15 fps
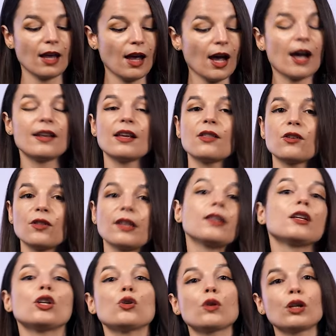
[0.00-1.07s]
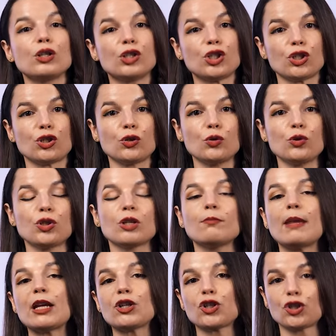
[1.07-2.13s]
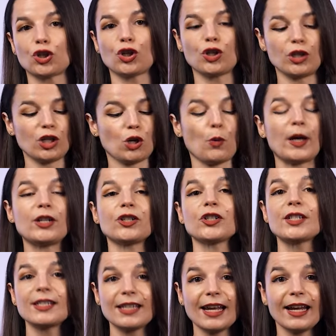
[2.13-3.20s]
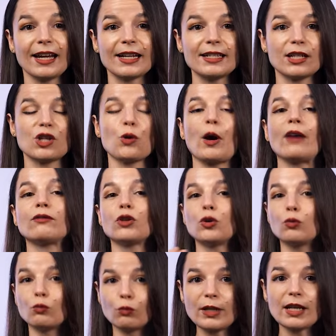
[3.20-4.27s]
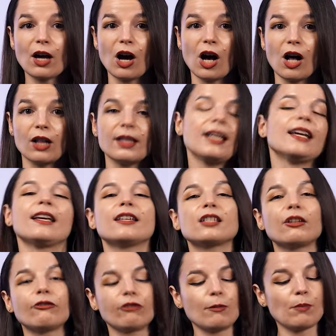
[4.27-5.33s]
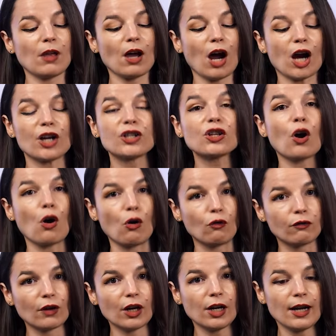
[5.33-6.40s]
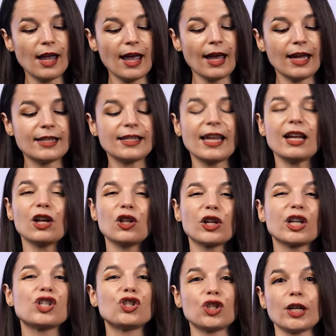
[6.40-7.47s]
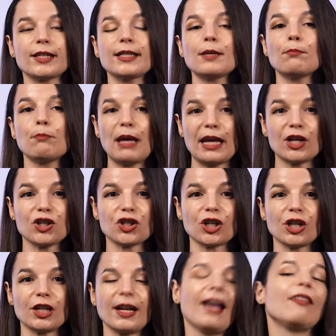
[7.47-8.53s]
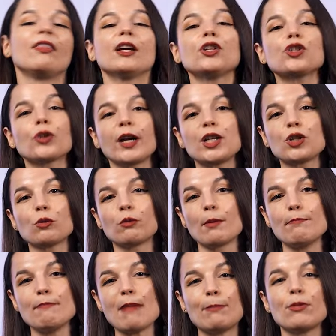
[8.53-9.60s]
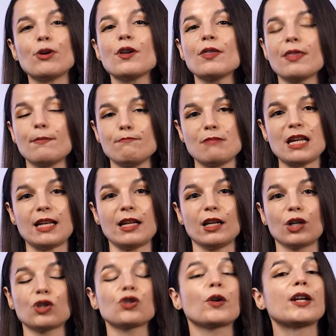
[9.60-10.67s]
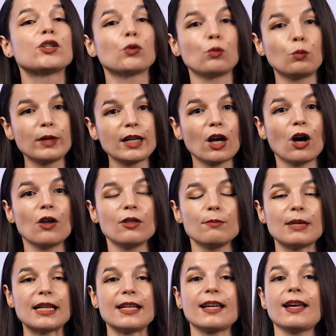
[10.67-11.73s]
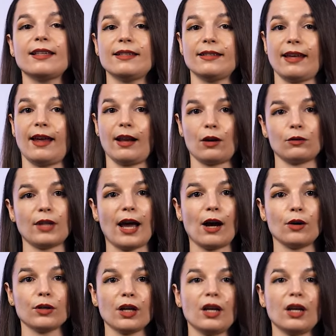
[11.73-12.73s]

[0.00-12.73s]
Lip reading: Another thing that you can do to make sure that you understand and you have good recall is to flip the cards over and take a look at just the picture and then try to remember the meaning. Try to recall the meaning and say it out loud.